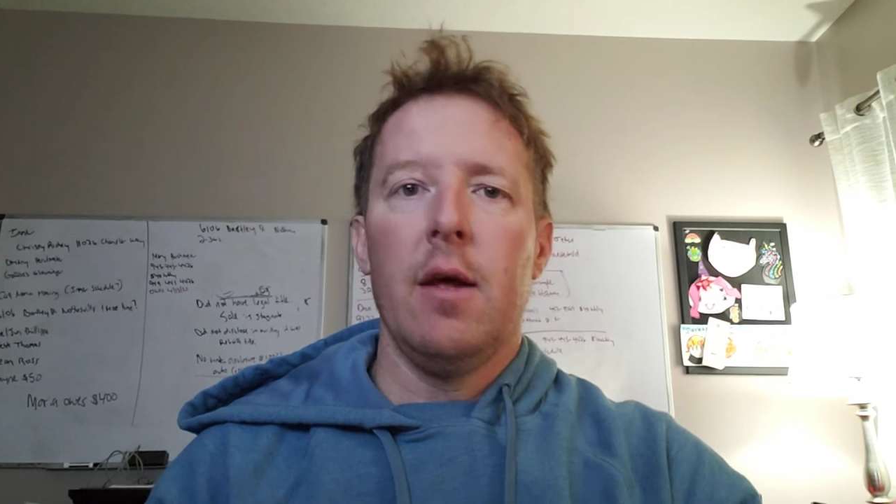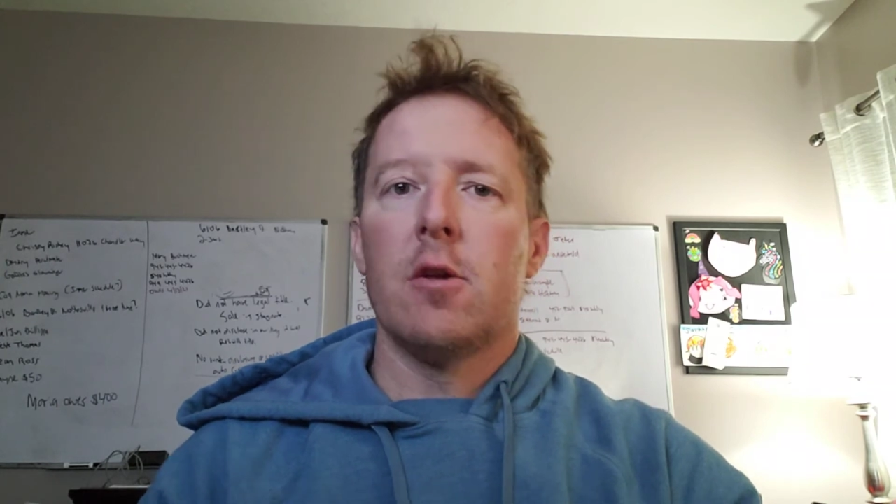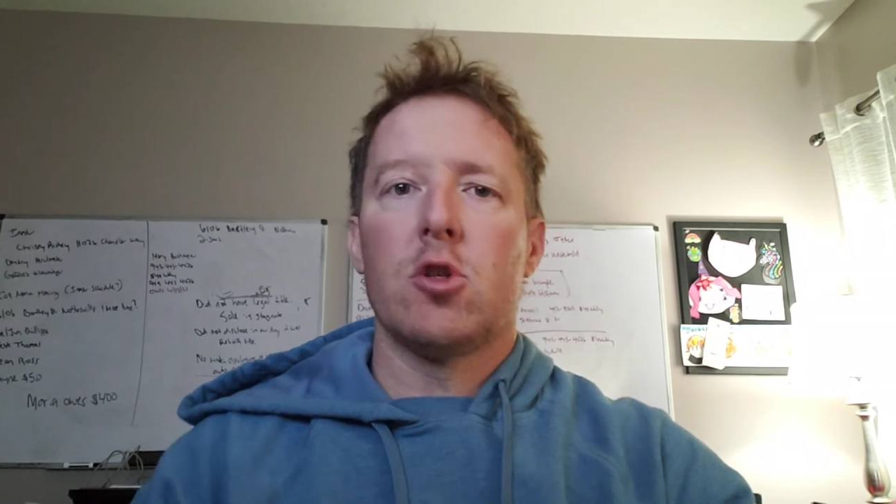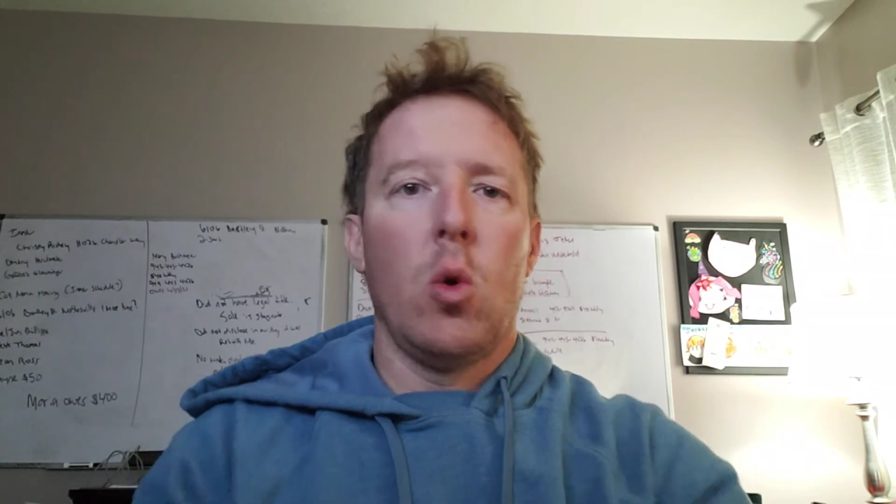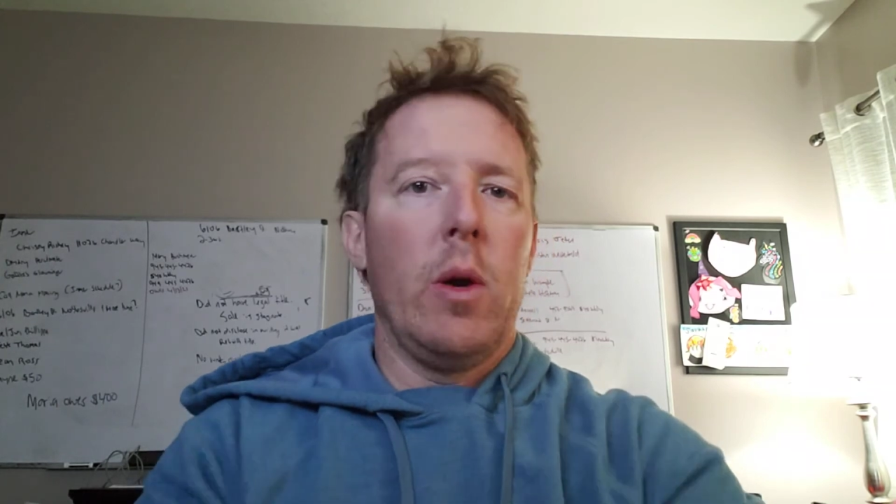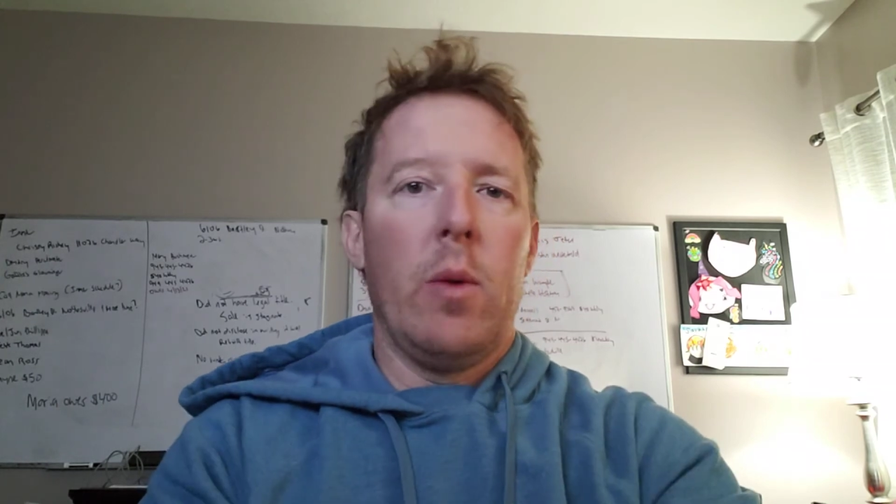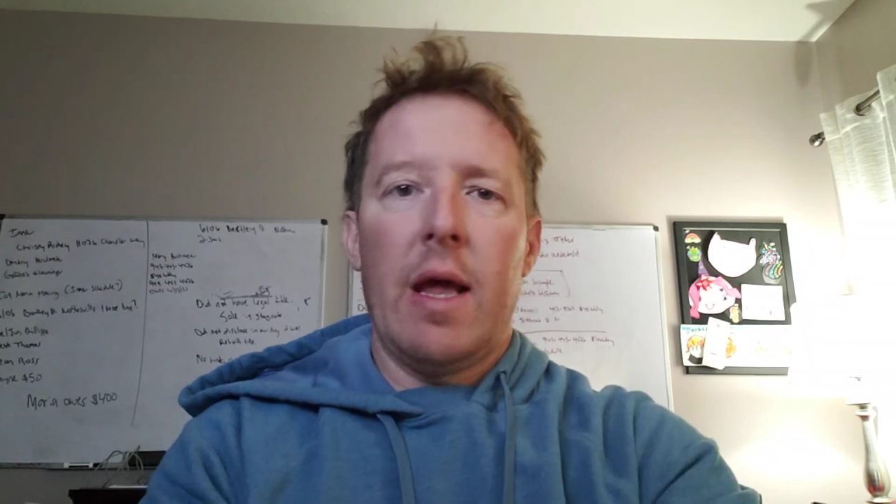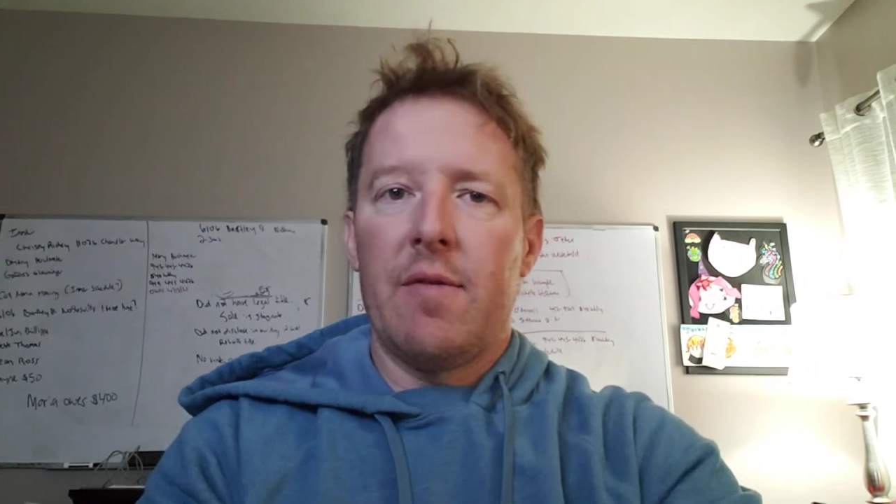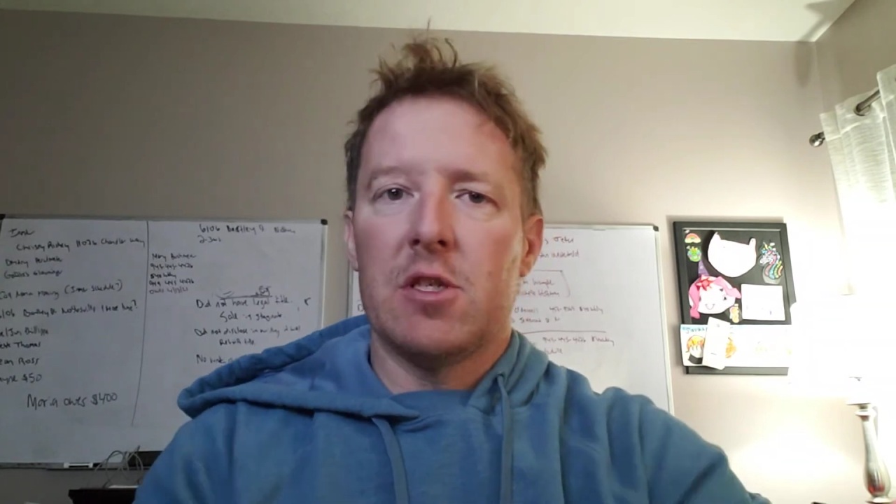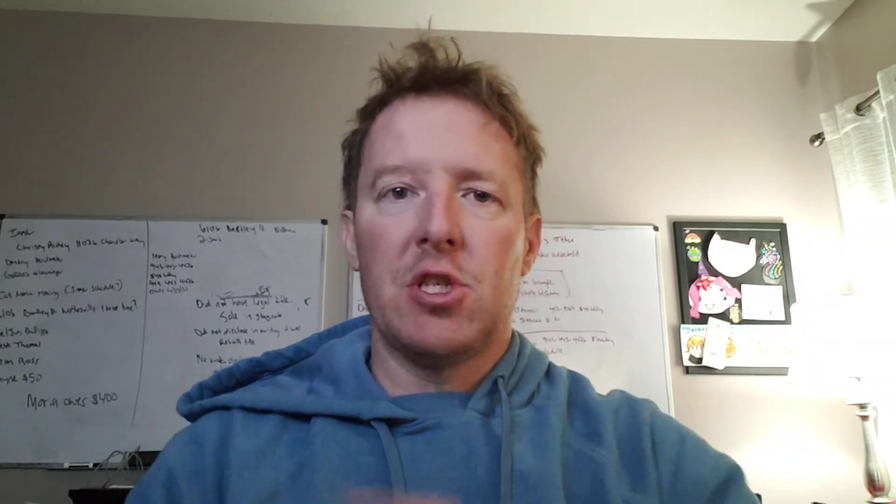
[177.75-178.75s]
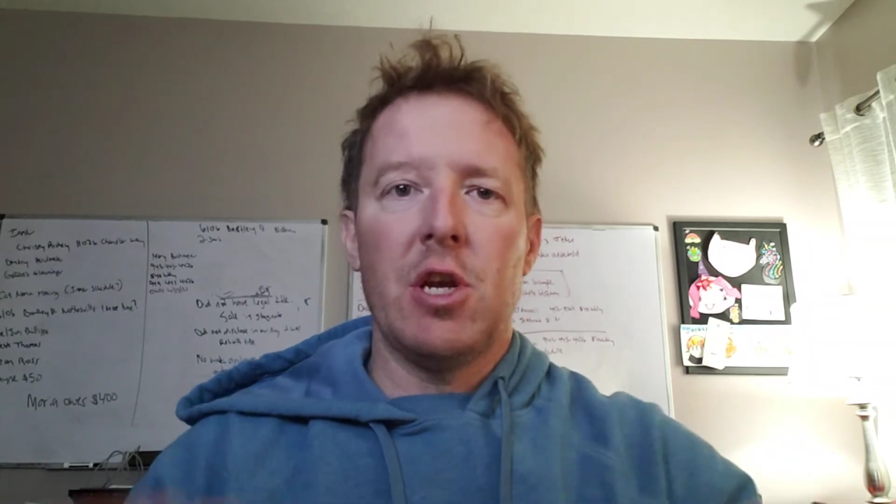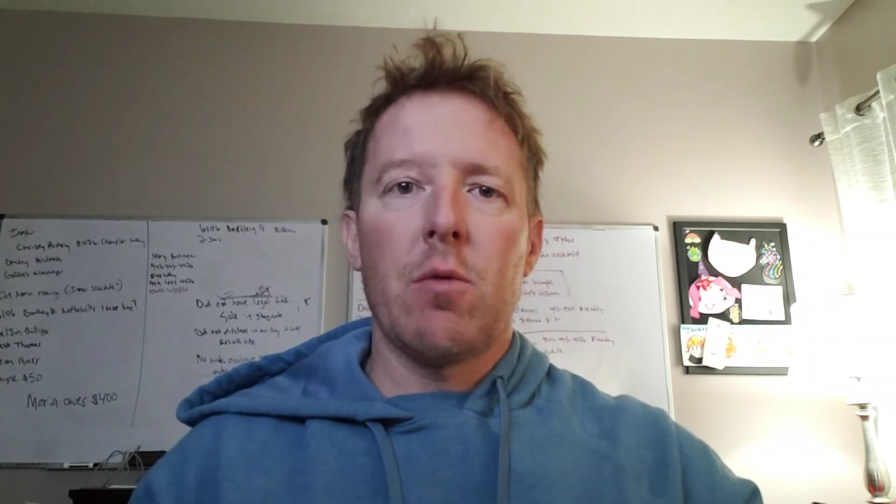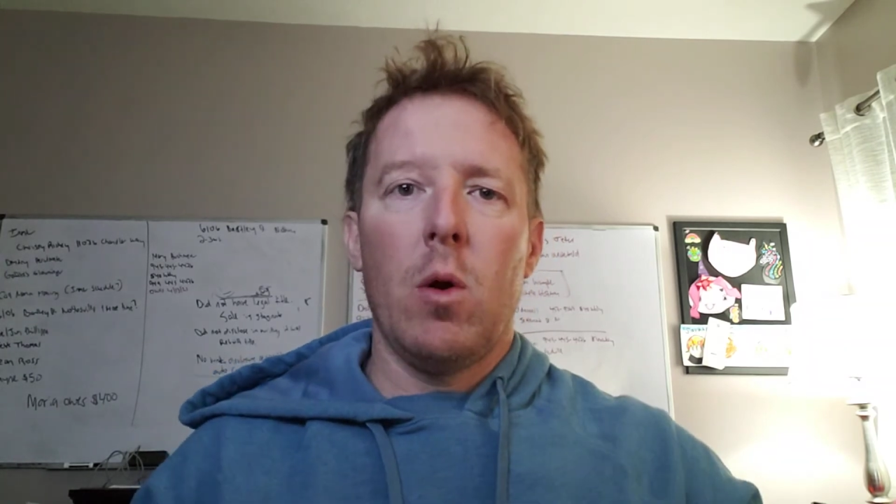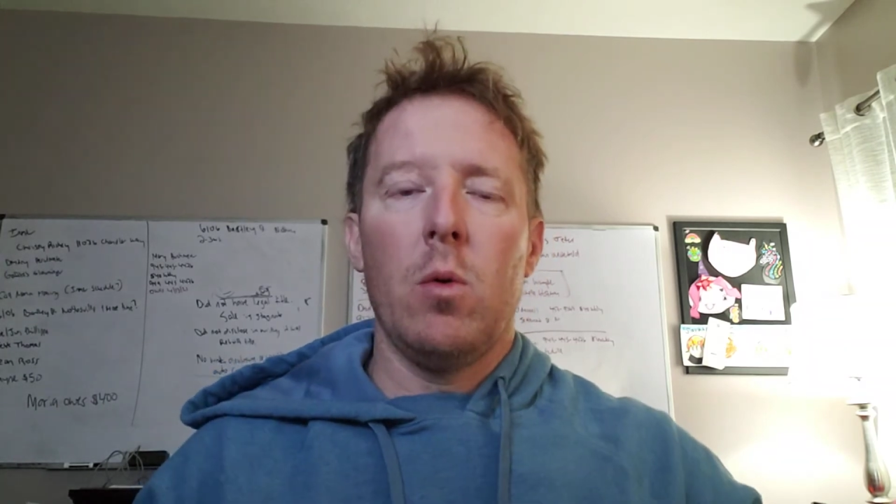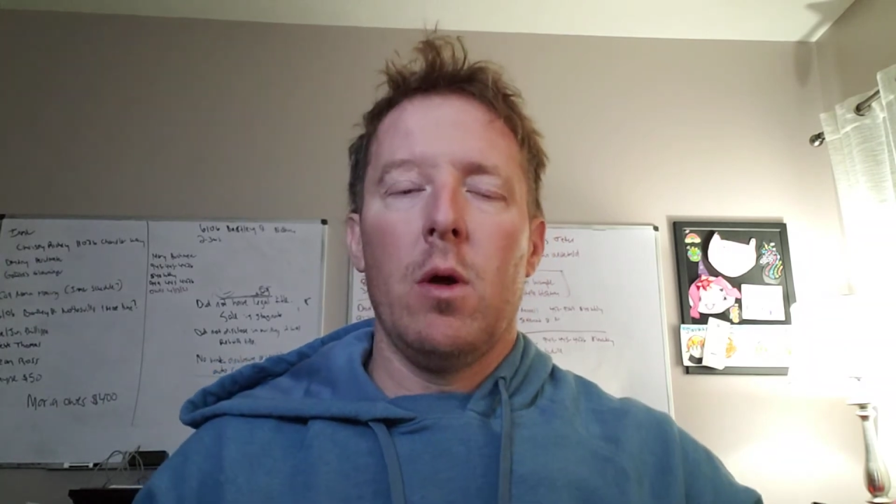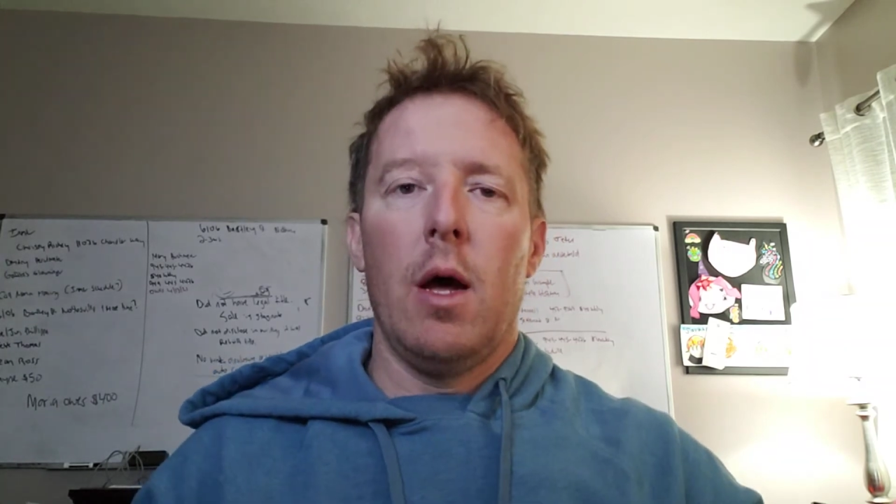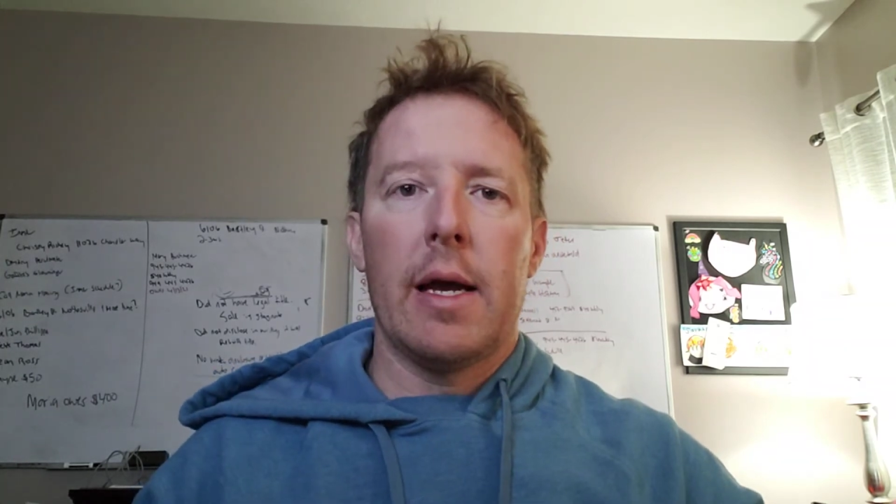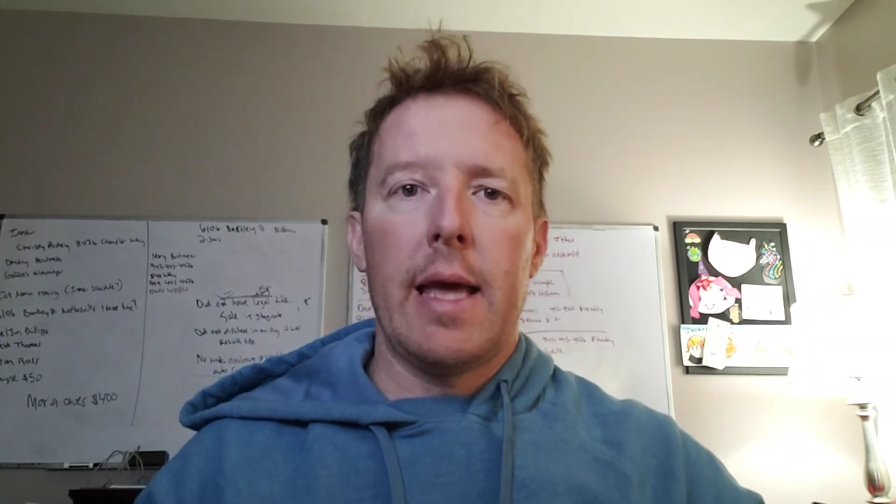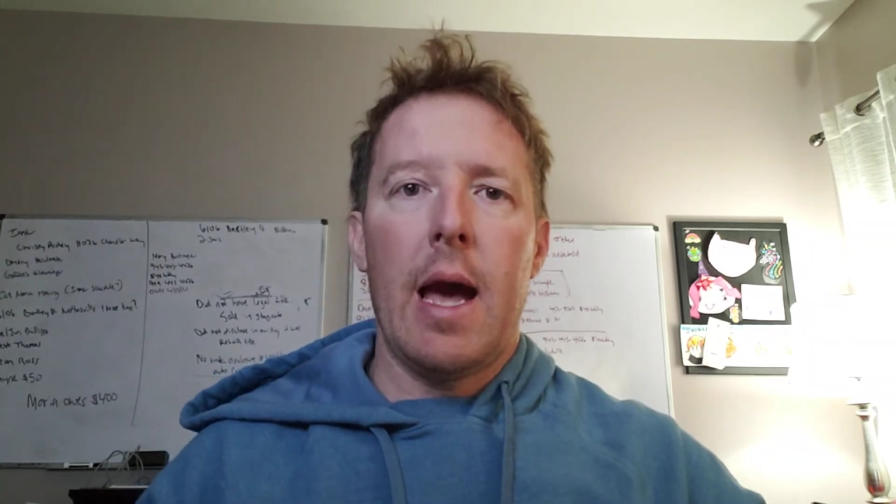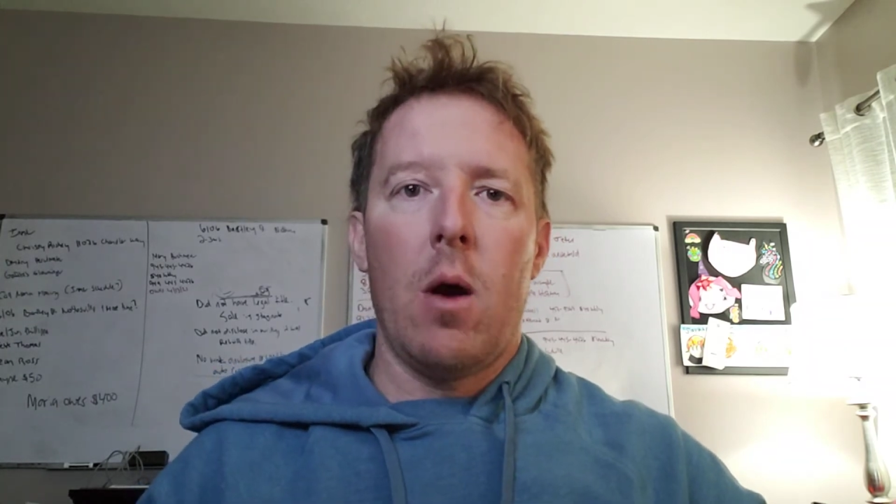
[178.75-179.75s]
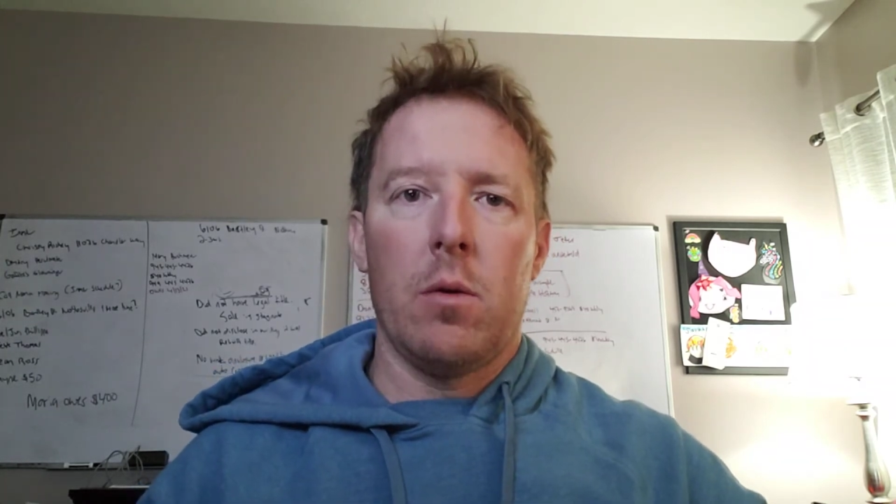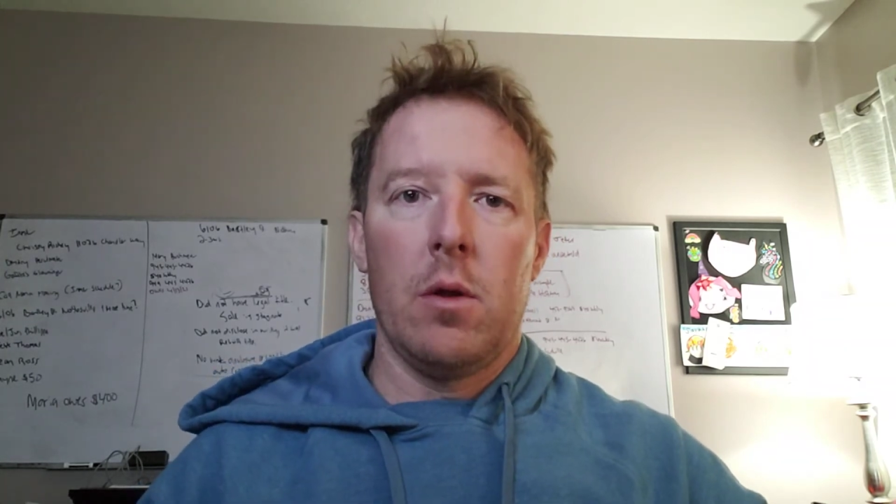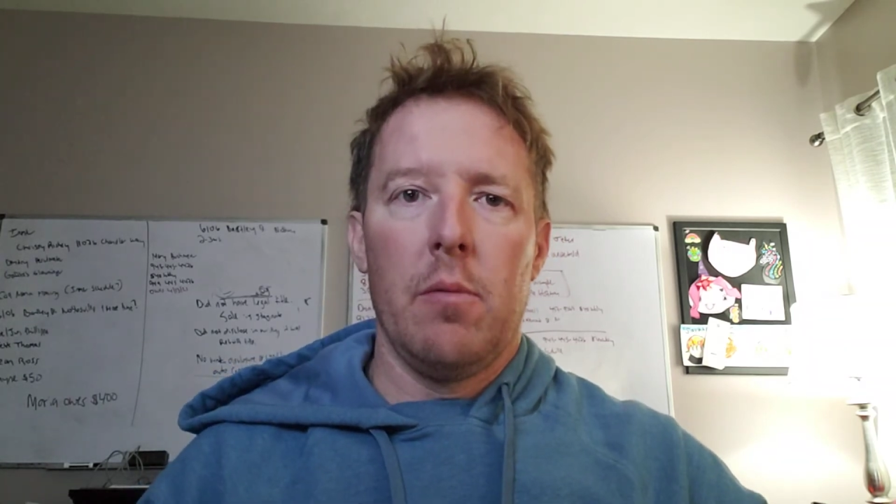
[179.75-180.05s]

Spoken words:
So it would have a zero account